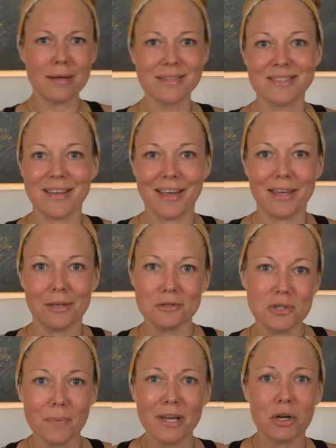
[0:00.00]
like. You
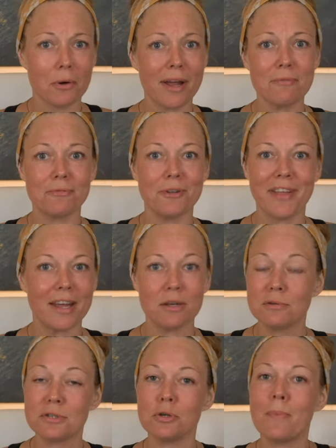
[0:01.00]
should be grateful that
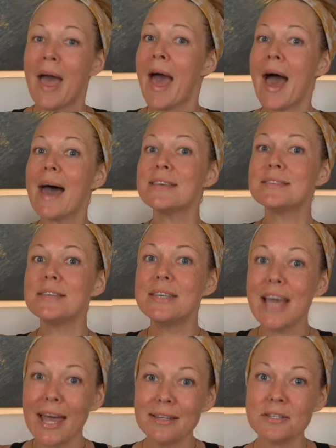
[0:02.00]
YouTube has
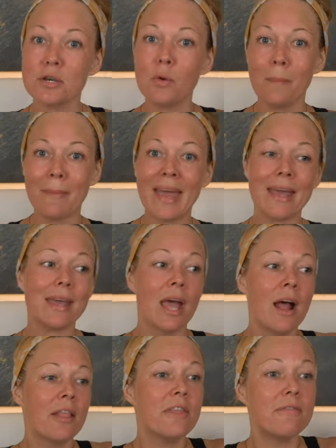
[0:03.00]
yet to make
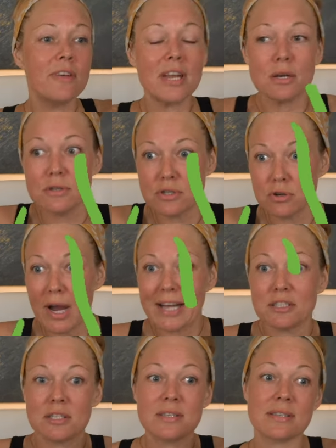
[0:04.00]
the videos
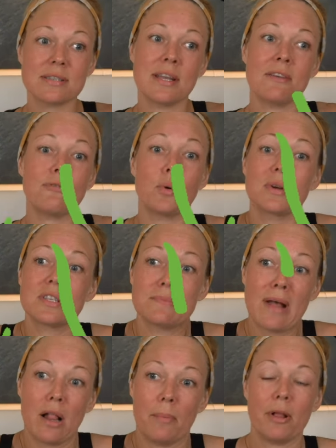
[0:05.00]
scratch and sniff or
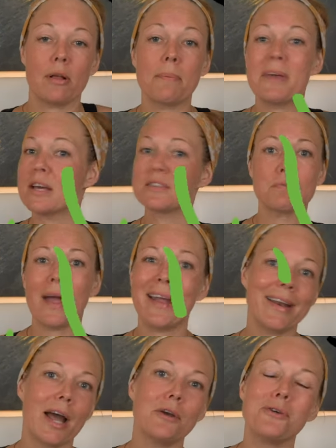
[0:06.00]
smellable, because right
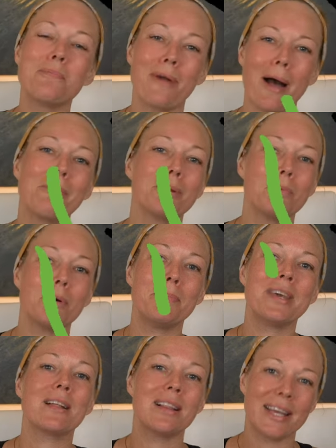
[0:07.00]
now you probably would
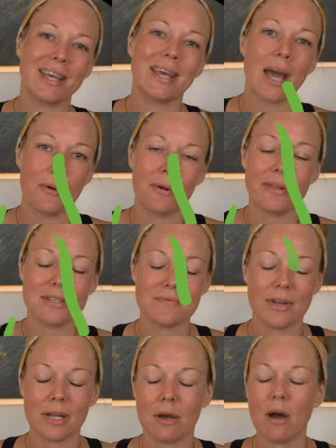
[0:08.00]
be clicking out of this
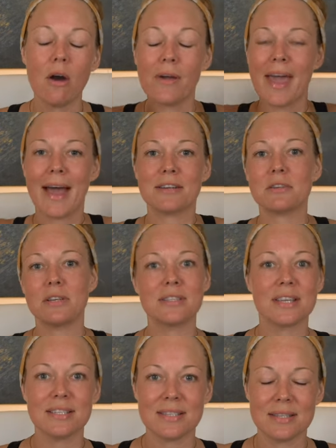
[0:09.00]
video. Okay, Ashley, let's
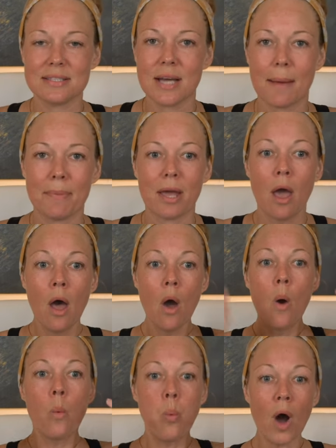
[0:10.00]
get to the topic.
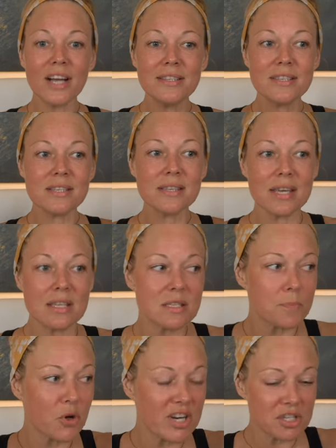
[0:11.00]
What does
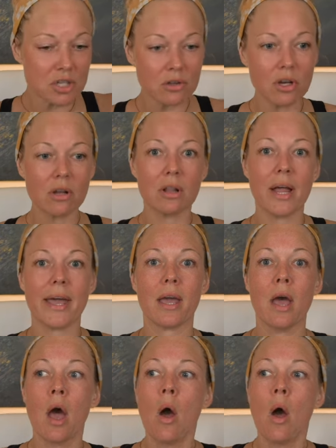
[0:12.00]
inspiration look like?